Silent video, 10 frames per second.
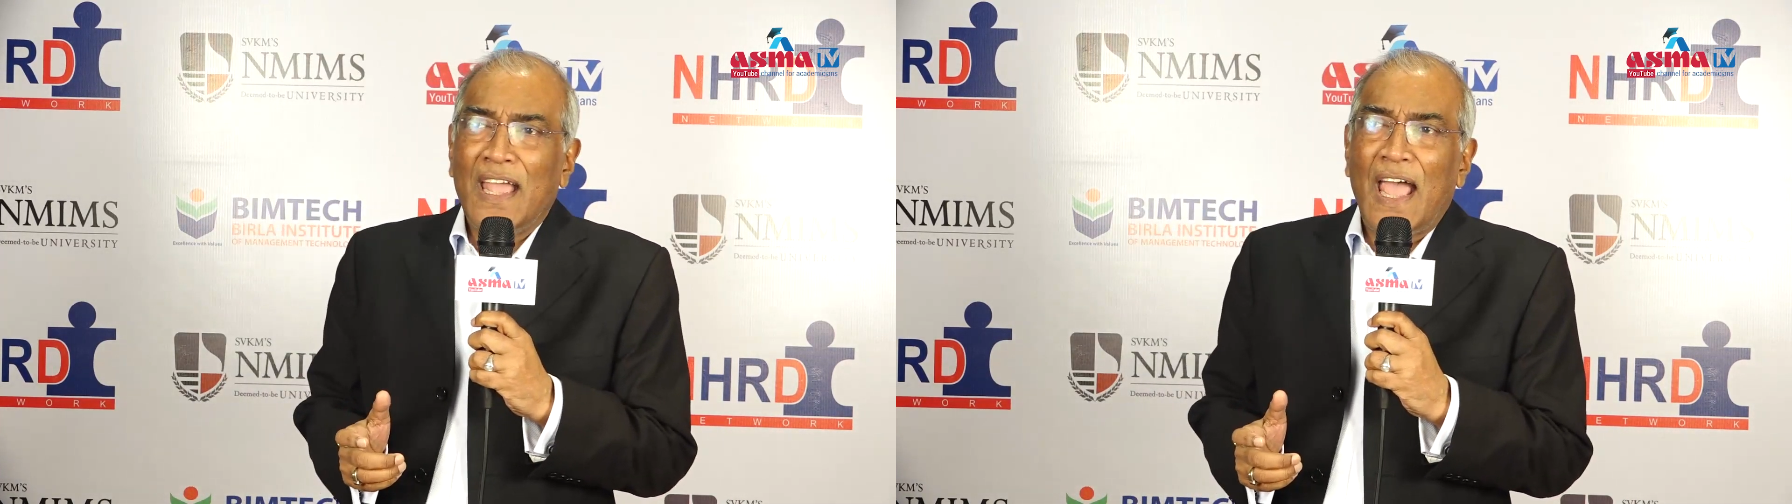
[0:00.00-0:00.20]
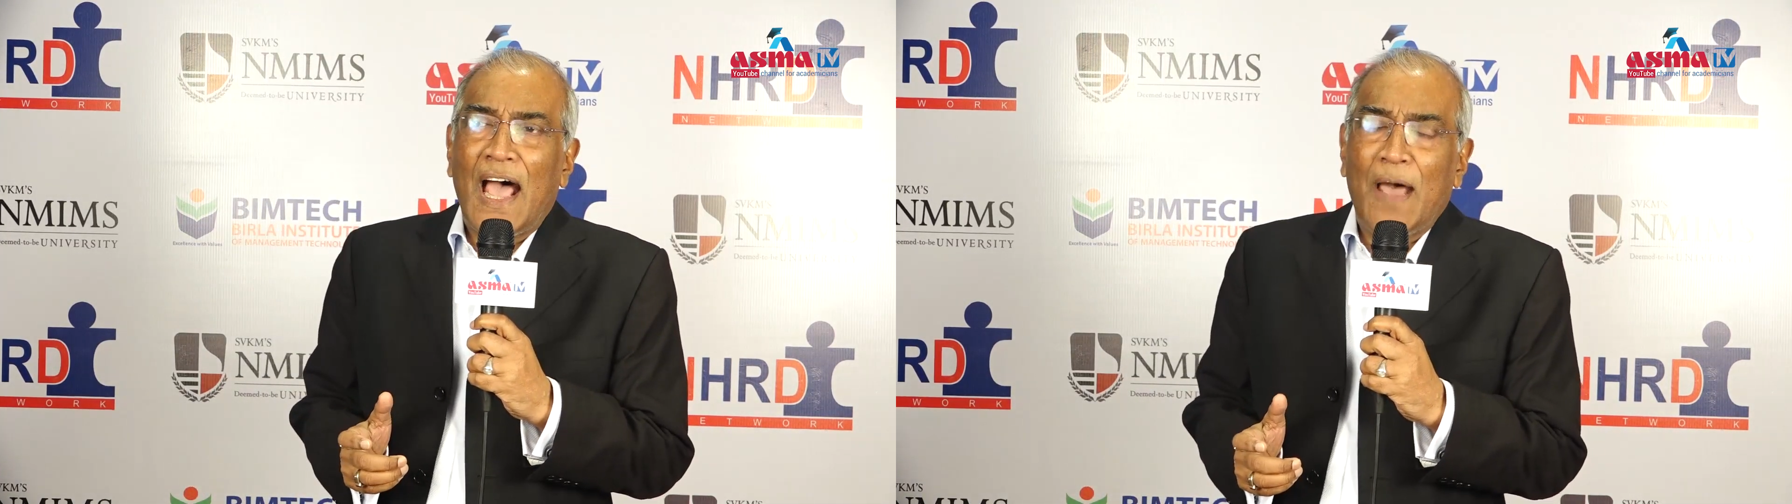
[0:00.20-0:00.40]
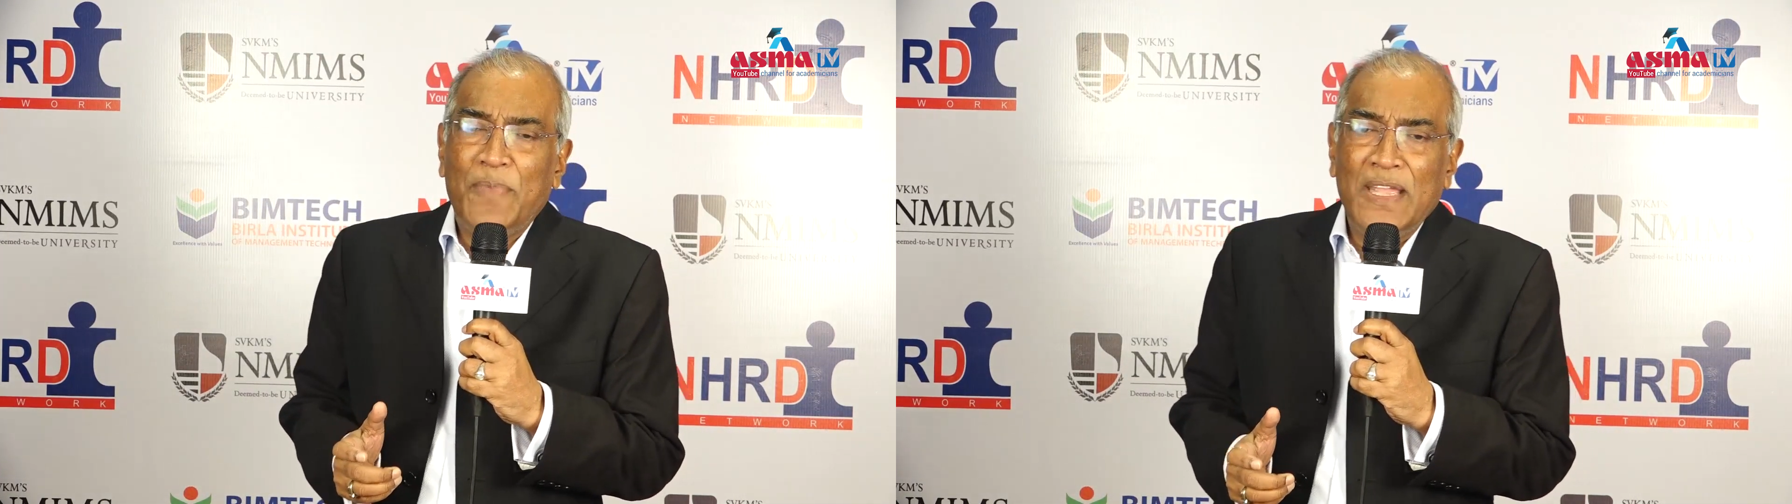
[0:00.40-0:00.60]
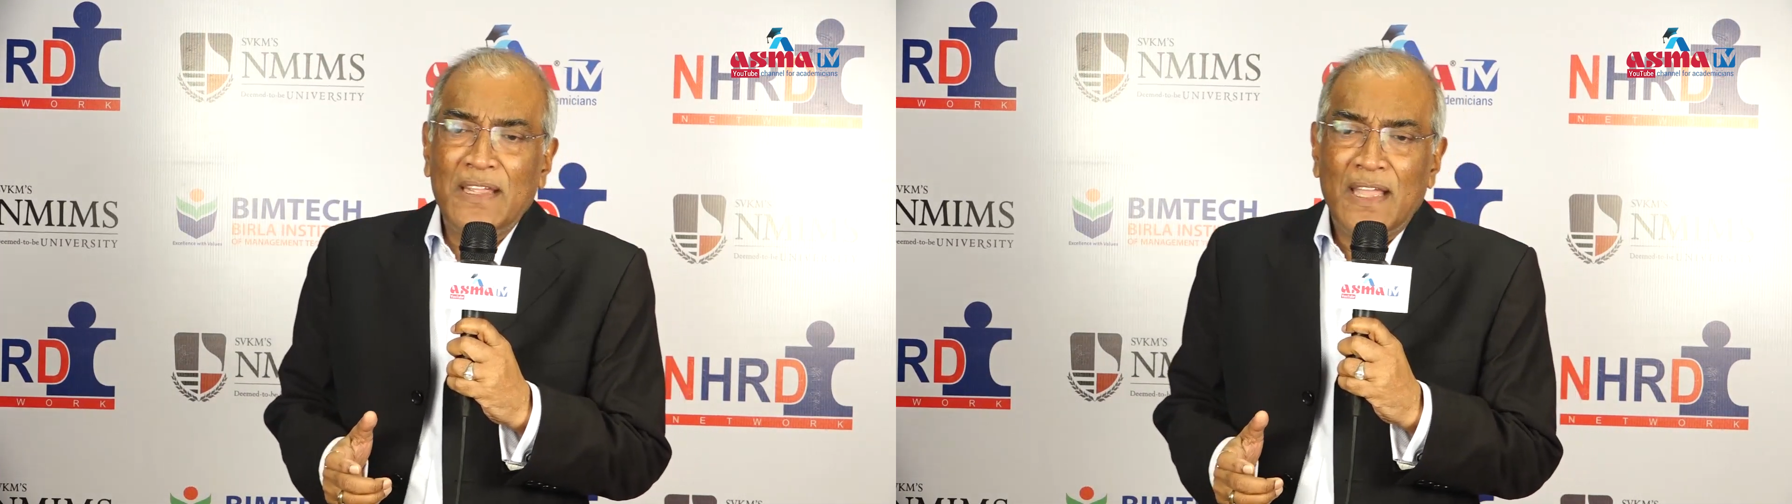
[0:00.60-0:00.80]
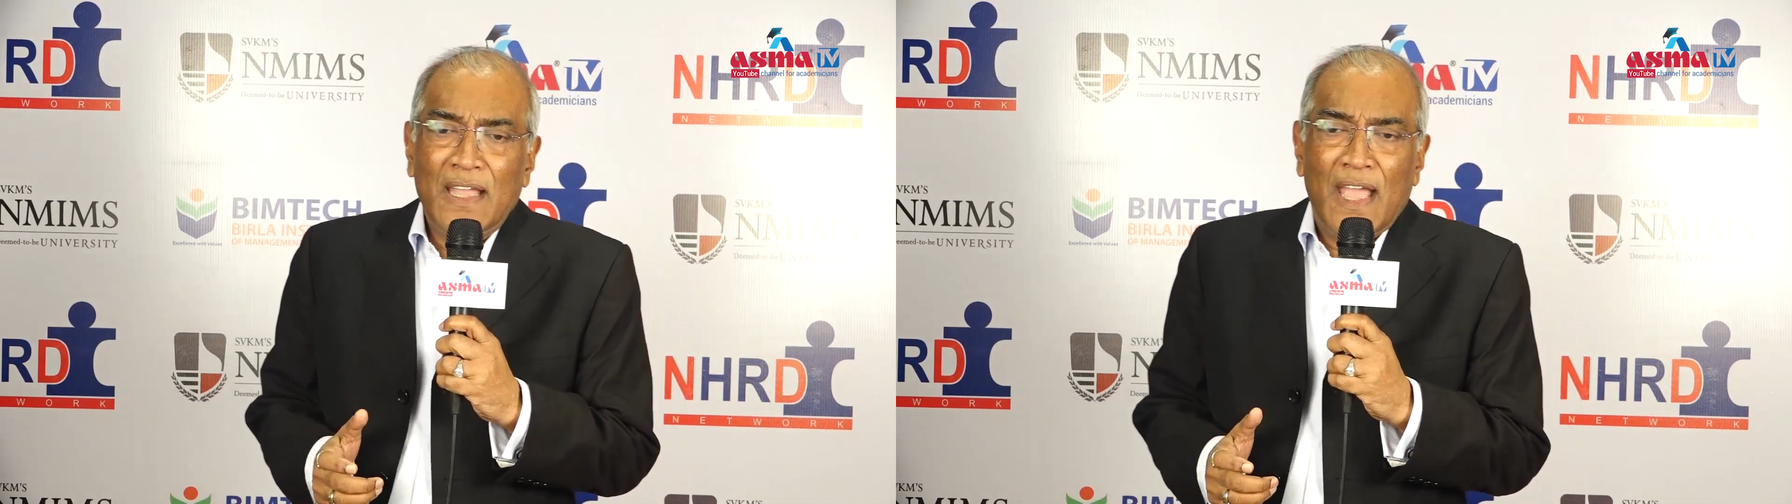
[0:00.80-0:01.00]

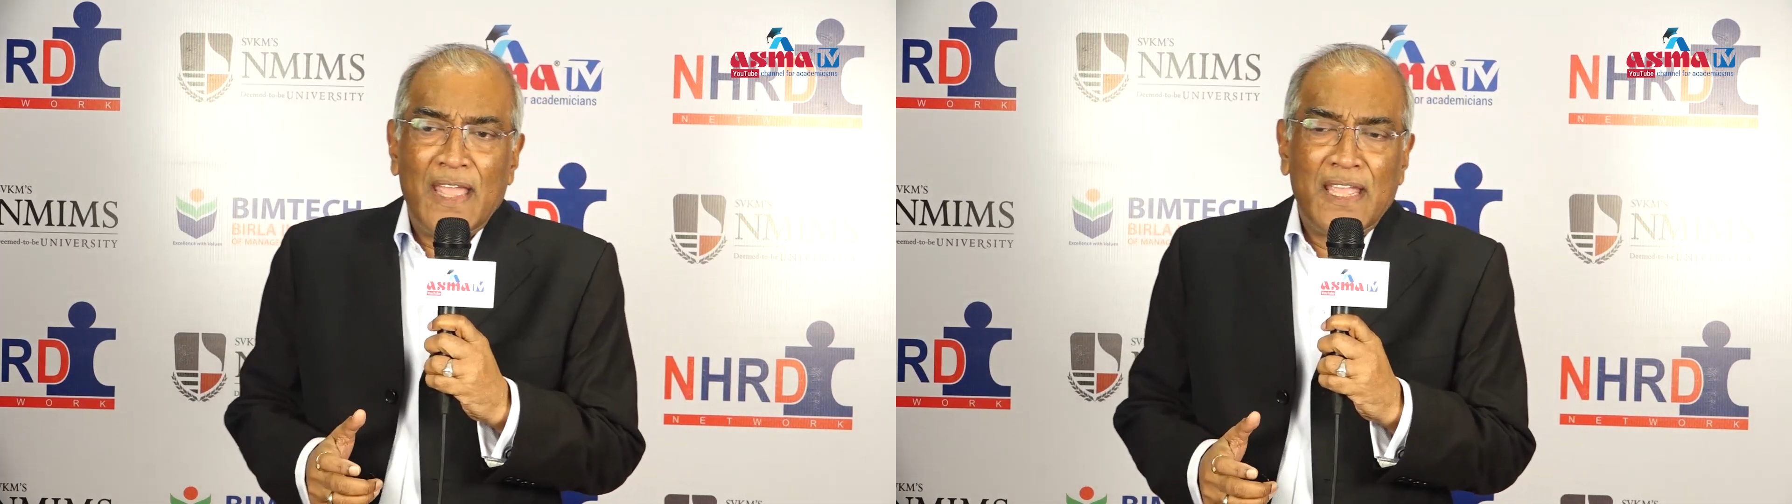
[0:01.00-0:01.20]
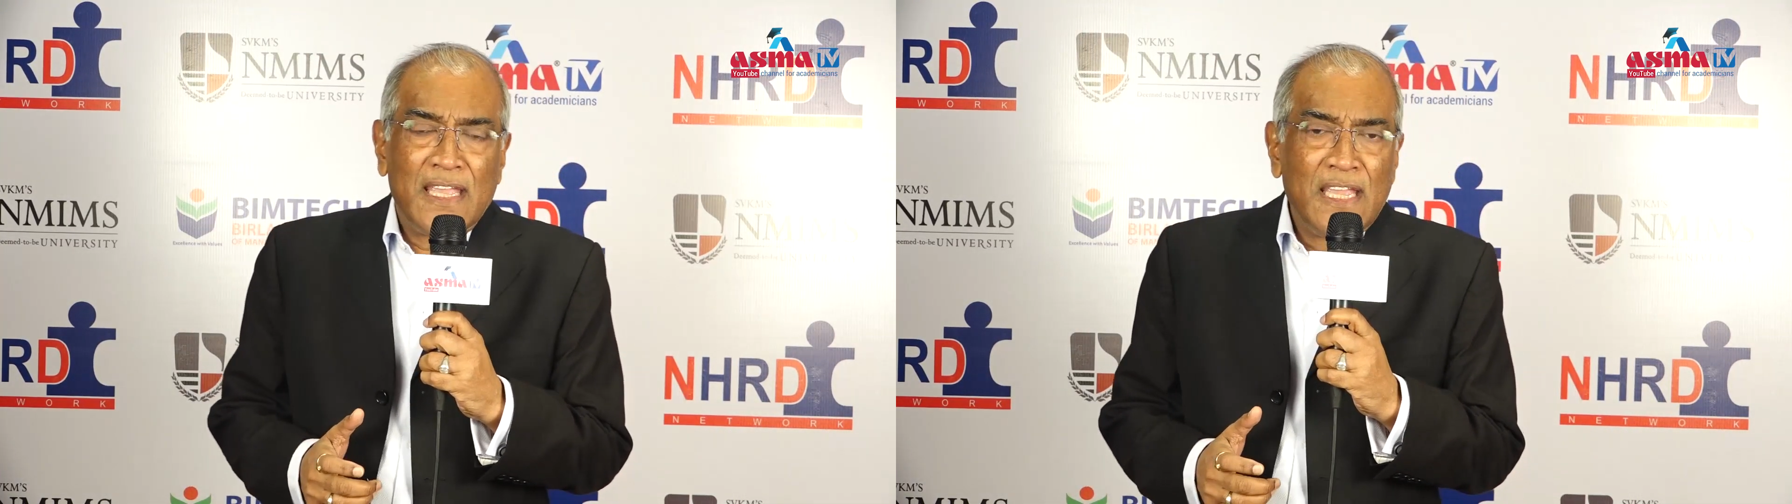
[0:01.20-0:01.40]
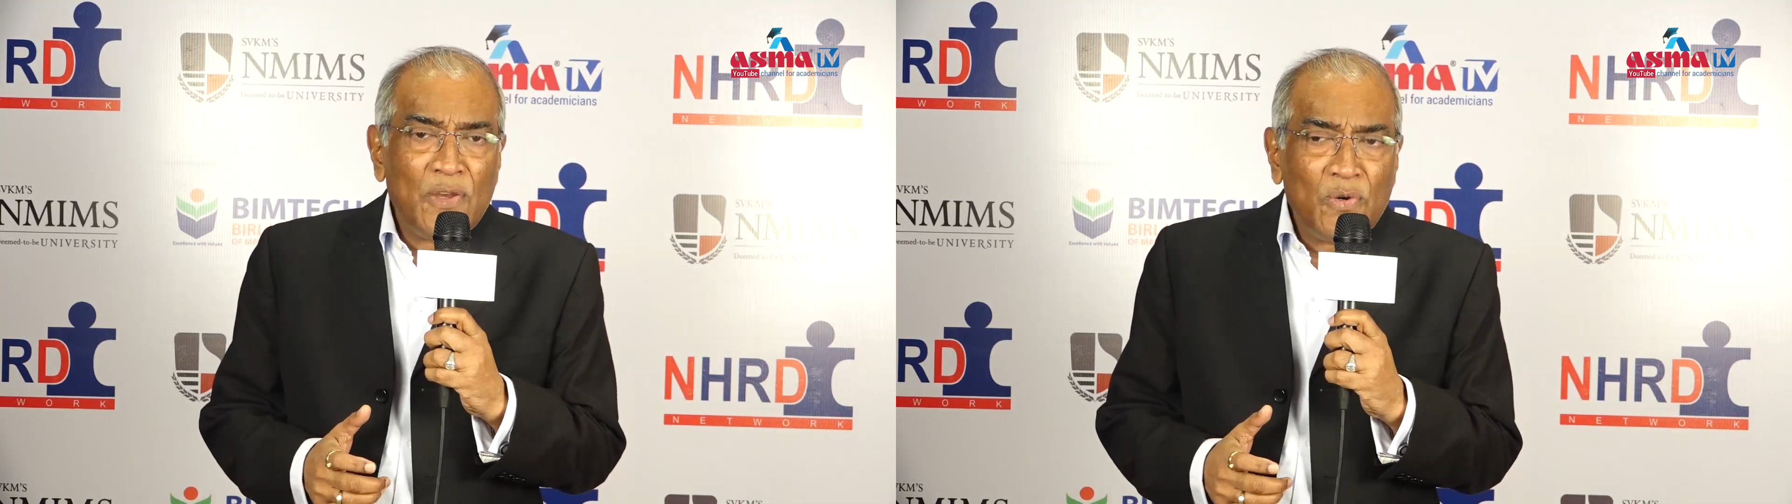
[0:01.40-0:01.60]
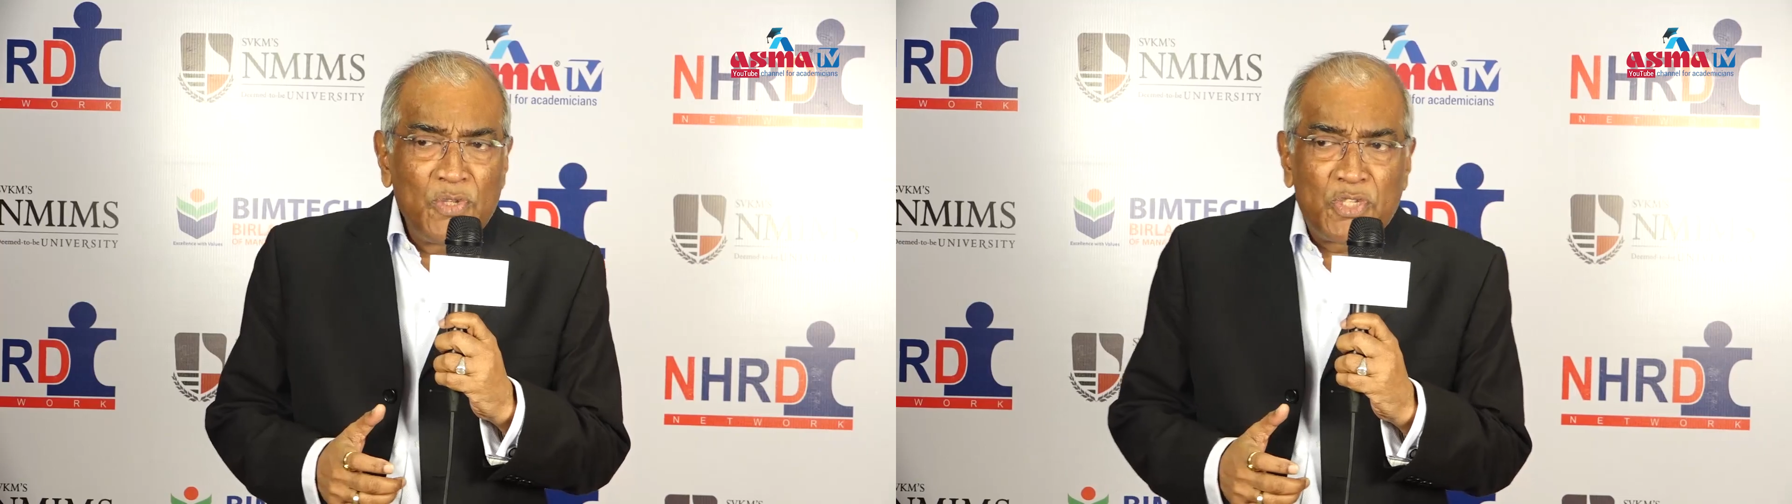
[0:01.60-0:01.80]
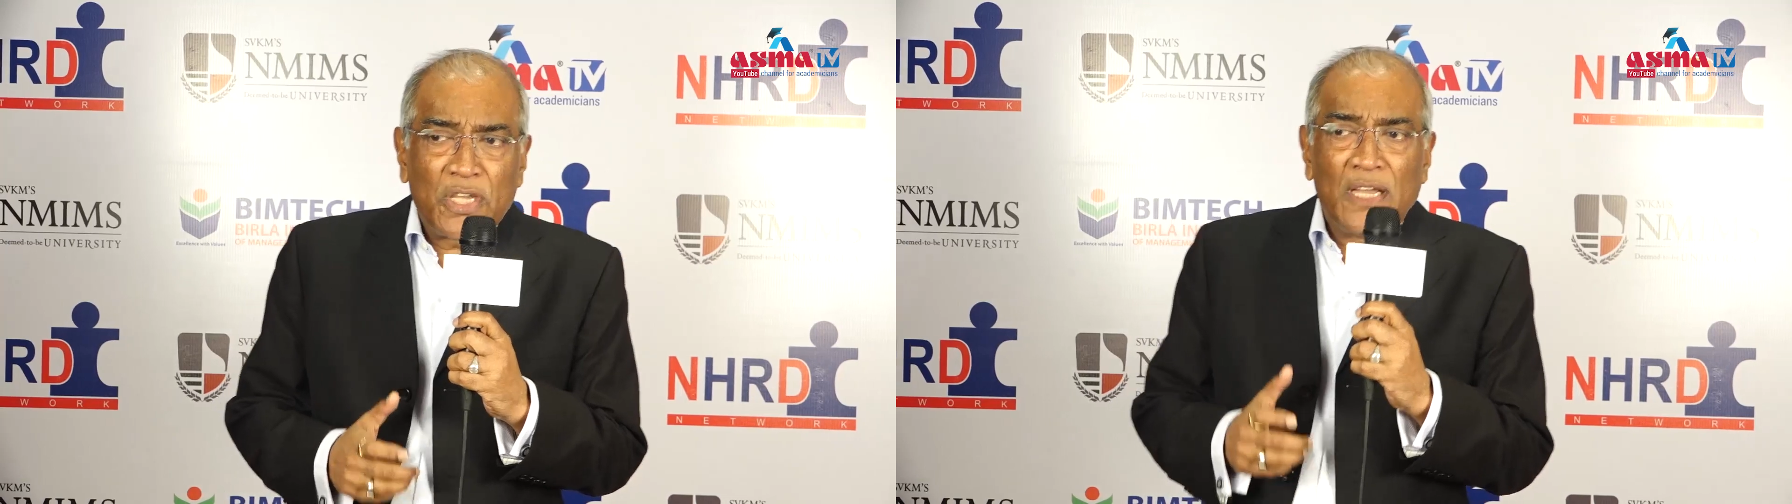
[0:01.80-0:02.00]
having a
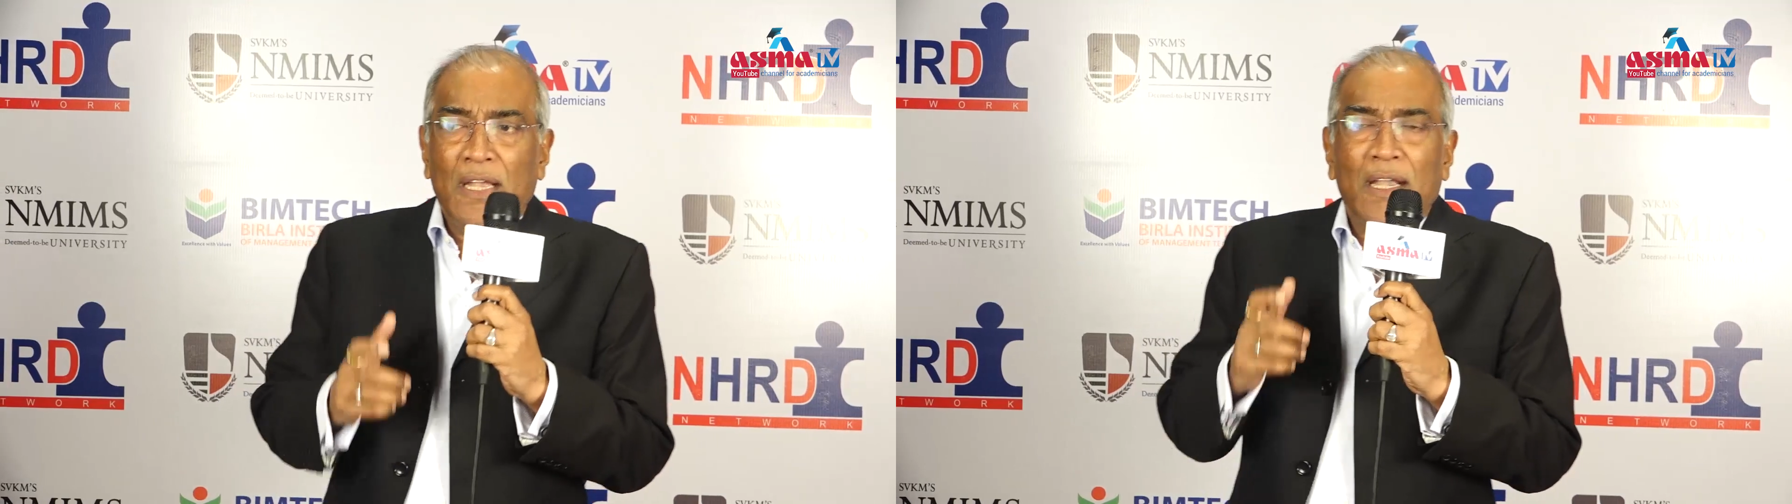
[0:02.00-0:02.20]
huge